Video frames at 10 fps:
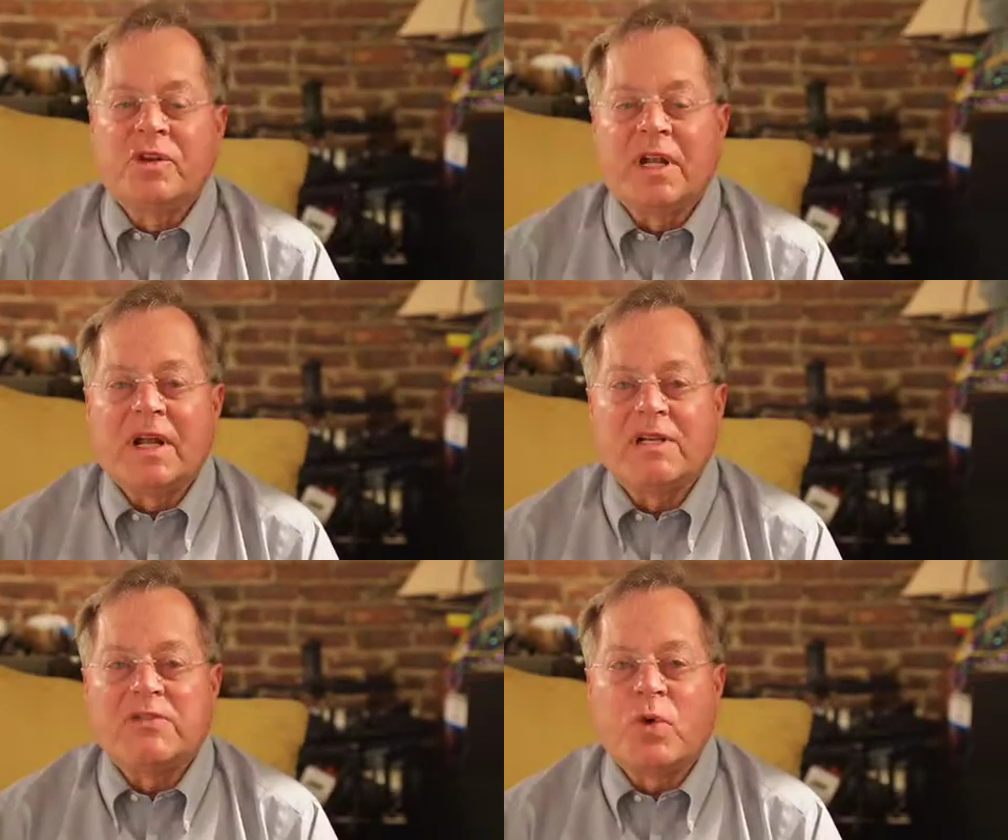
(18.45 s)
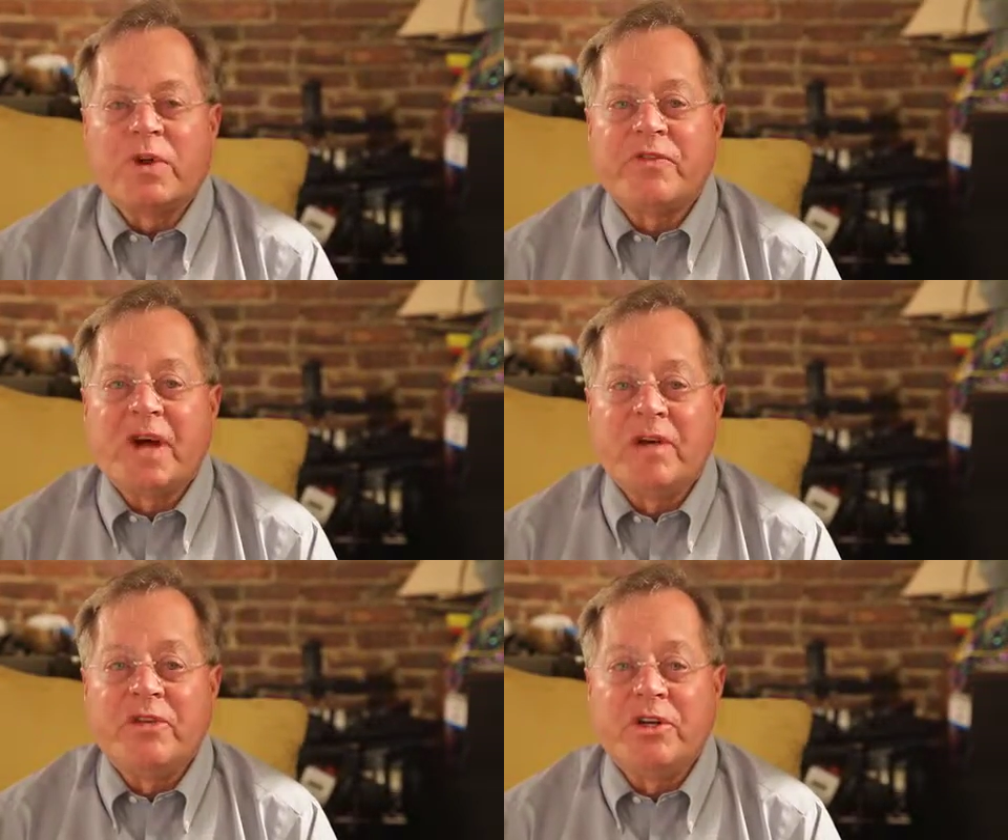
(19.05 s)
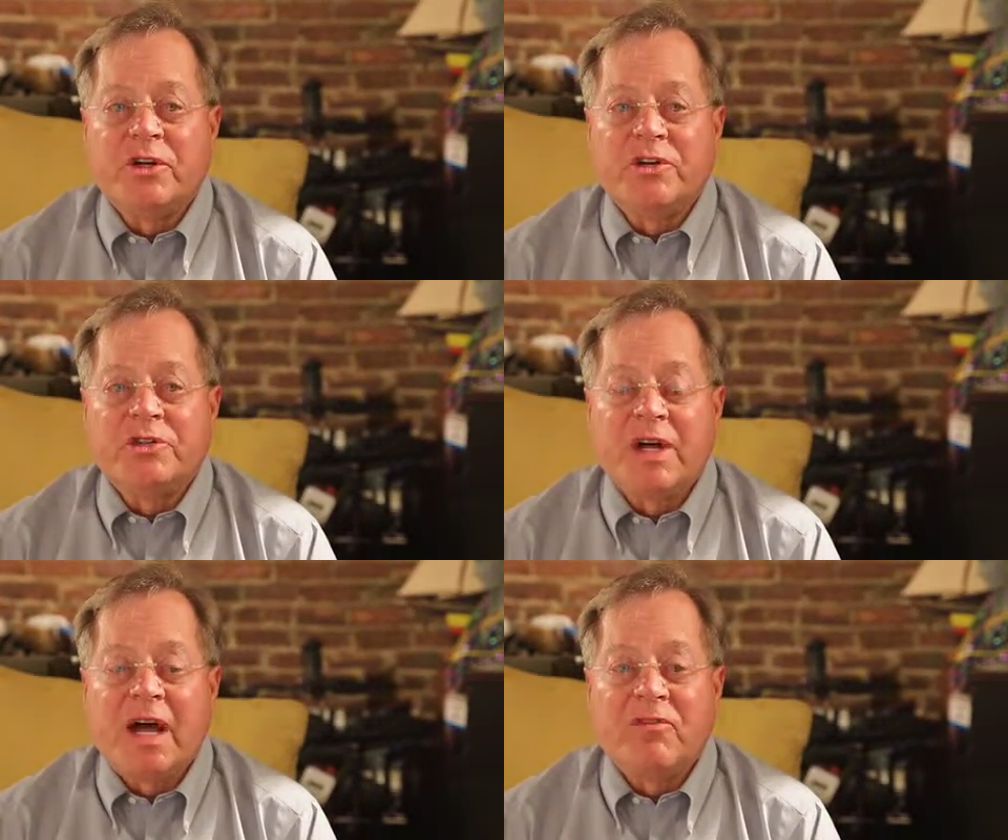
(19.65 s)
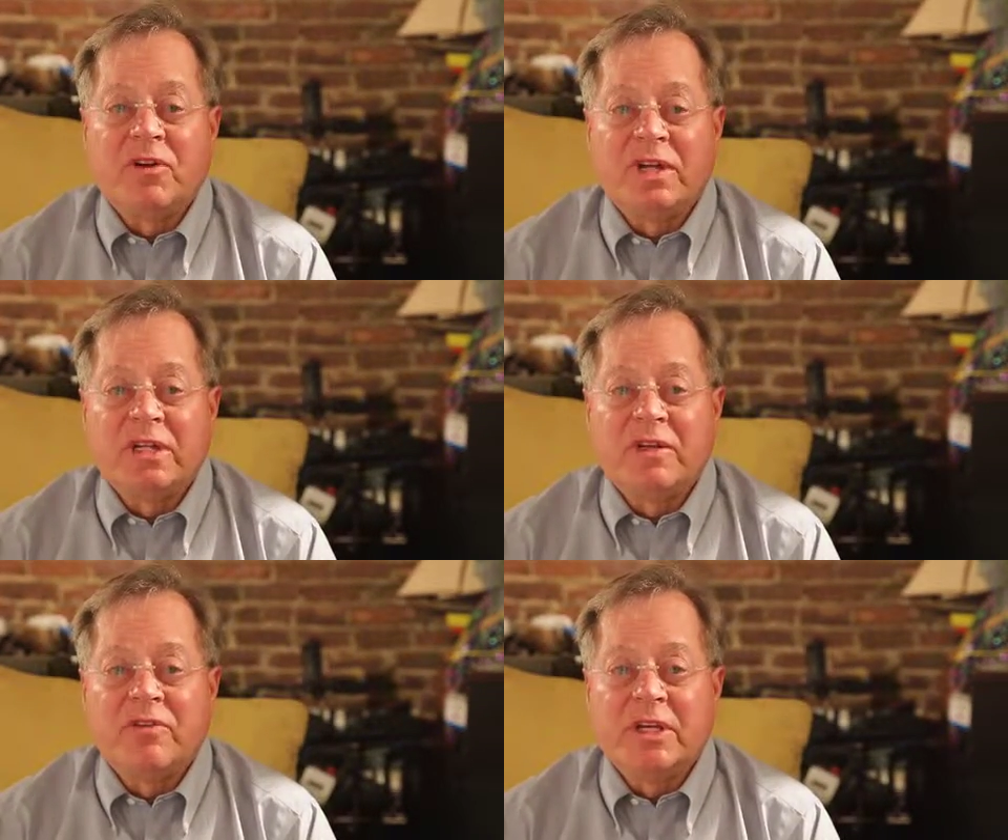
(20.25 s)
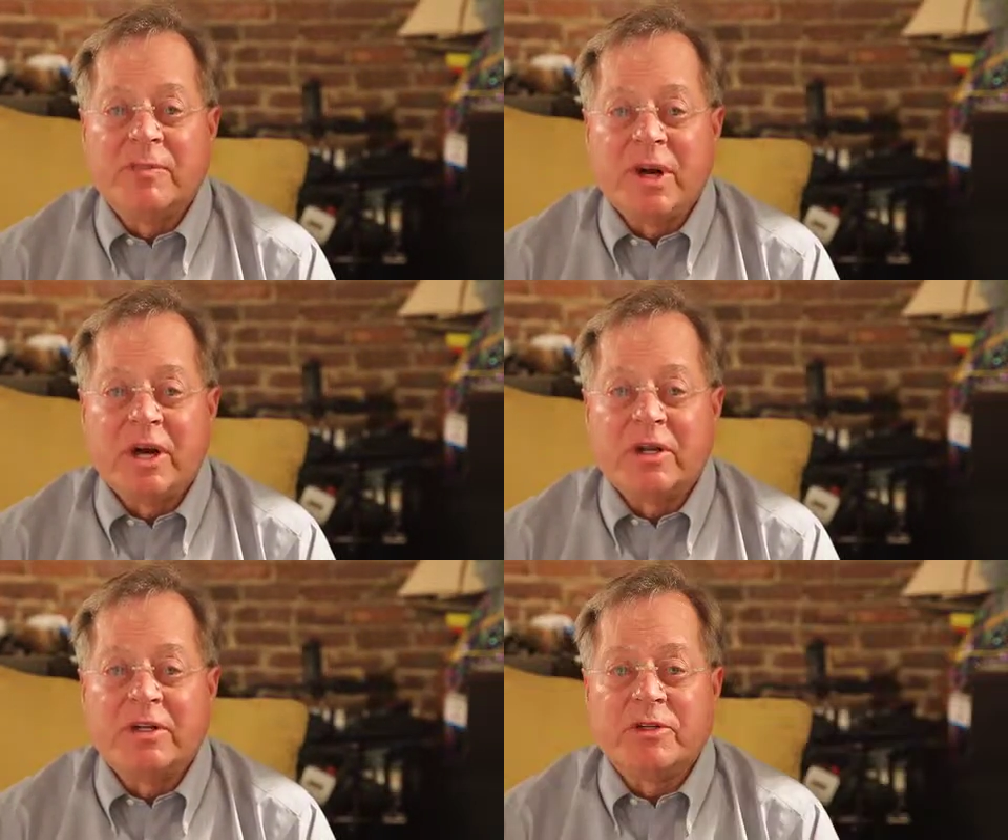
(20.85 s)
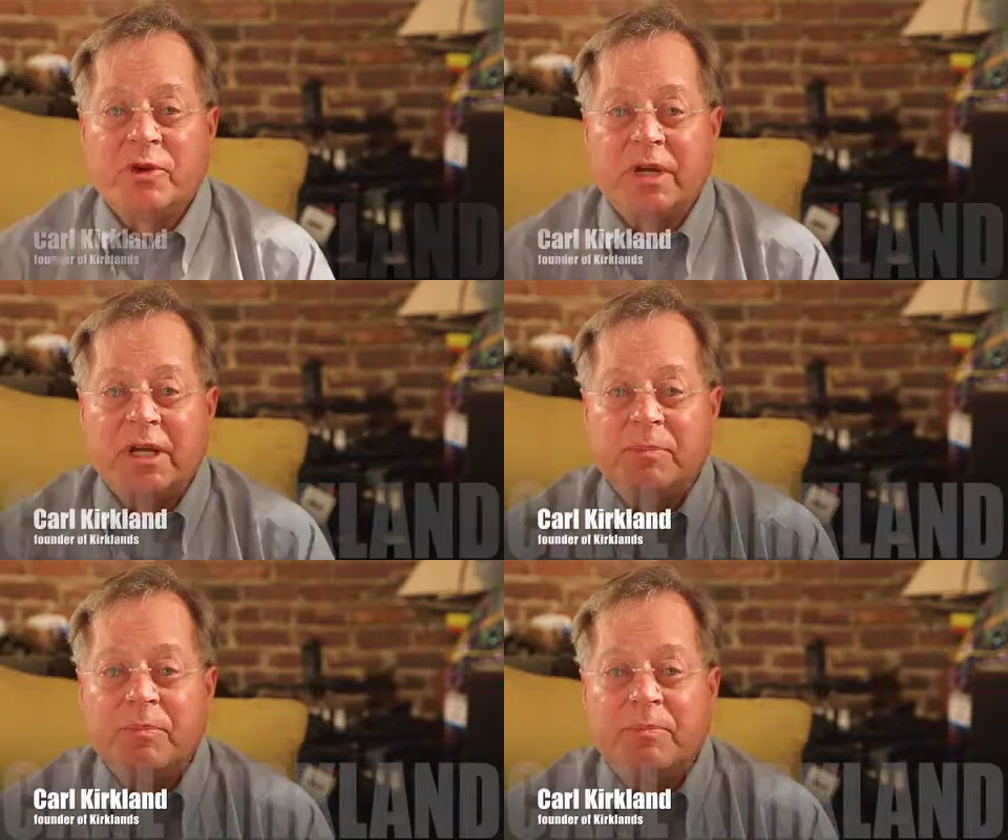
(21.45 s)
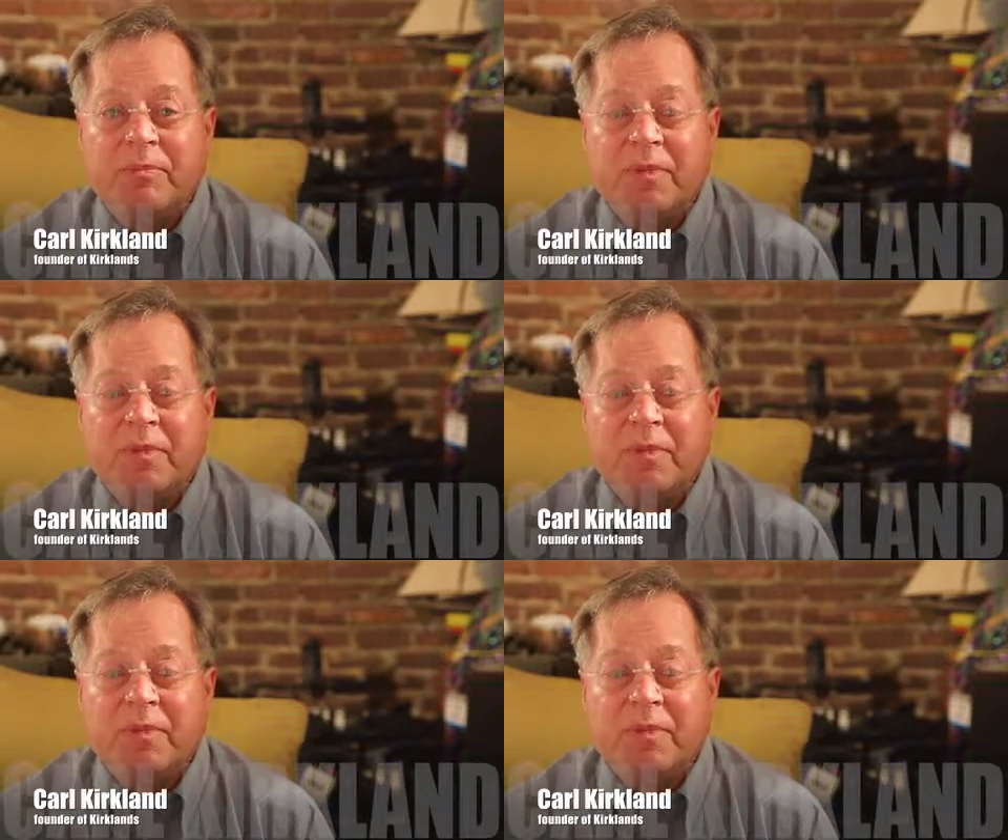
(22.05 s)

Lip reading: For the last 45 years, I've lived the American dream.